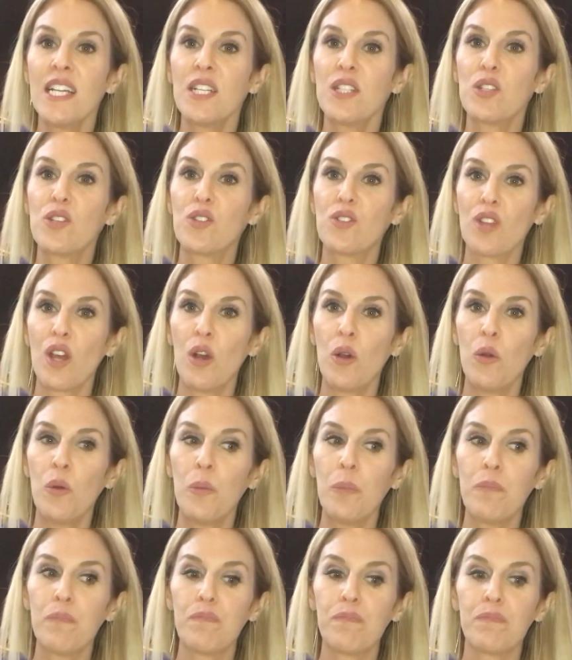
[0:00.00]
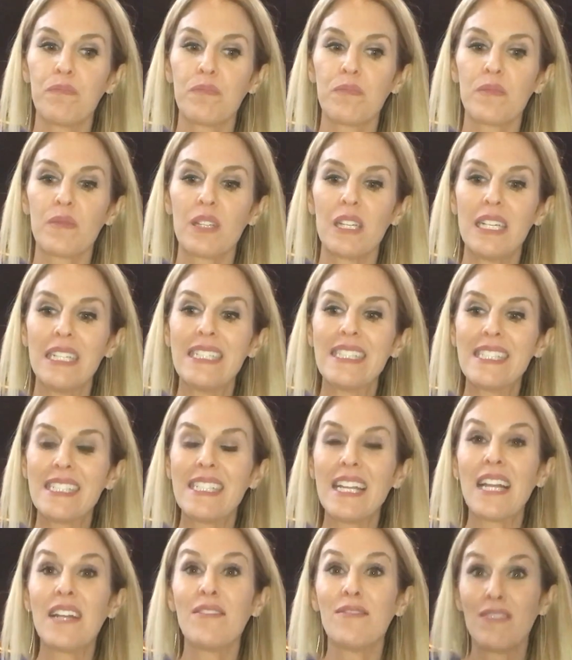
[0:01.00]
So
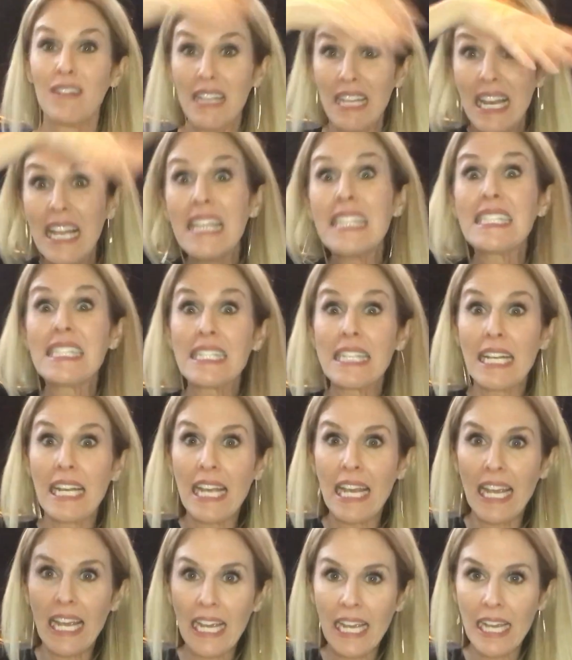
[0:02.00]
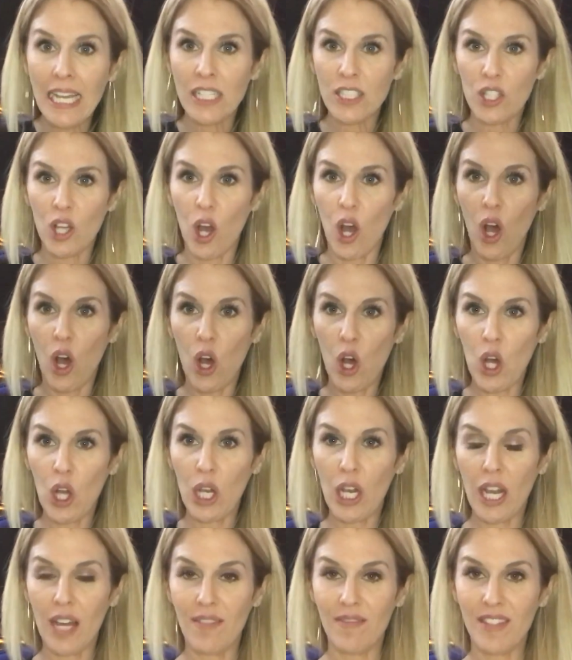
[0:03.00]
instead of listening to
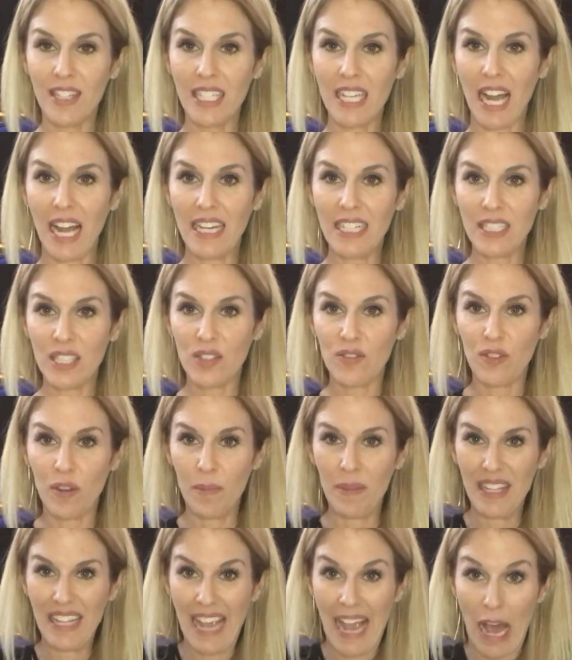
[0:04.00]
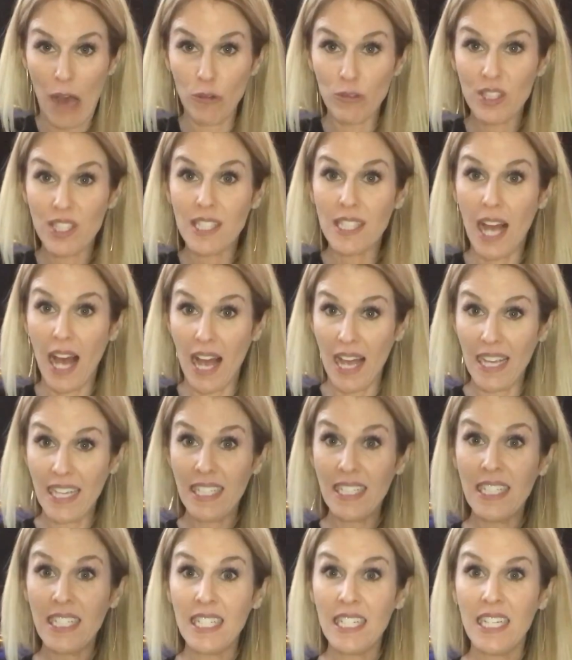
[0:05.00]
all of the guidance from the
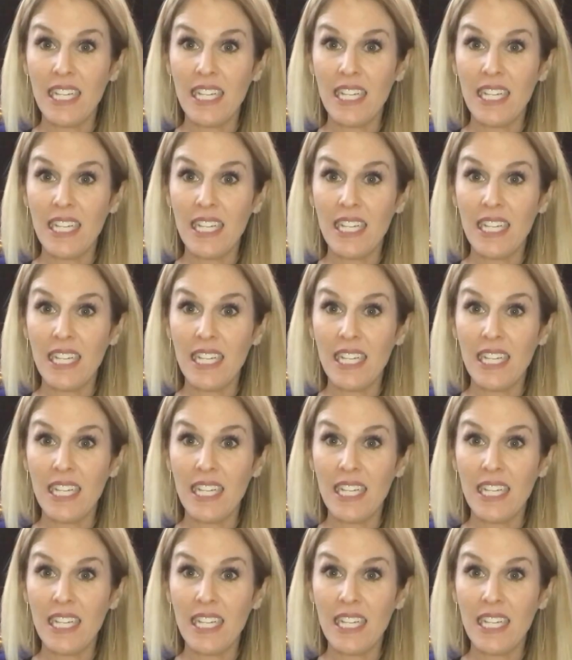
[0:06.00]
outside,